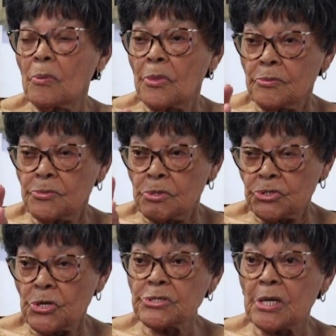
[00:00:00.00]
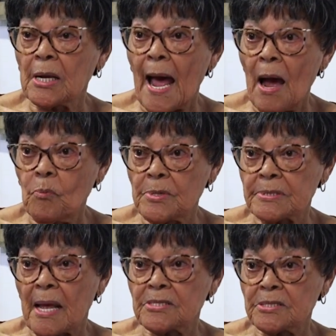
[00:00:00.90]
the church that I
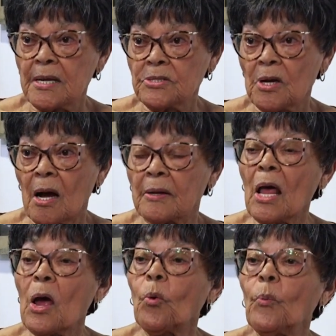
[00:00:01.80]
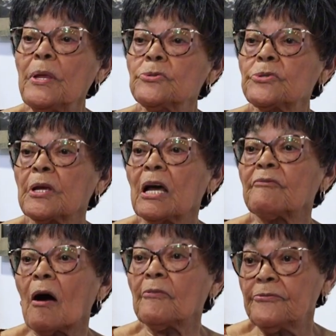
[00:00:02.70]
was at, St. John, we used to
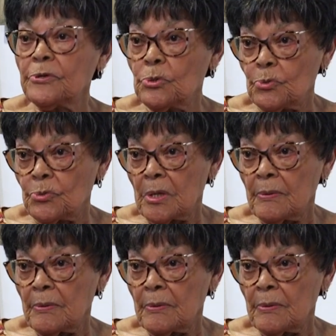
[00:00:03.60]
give out food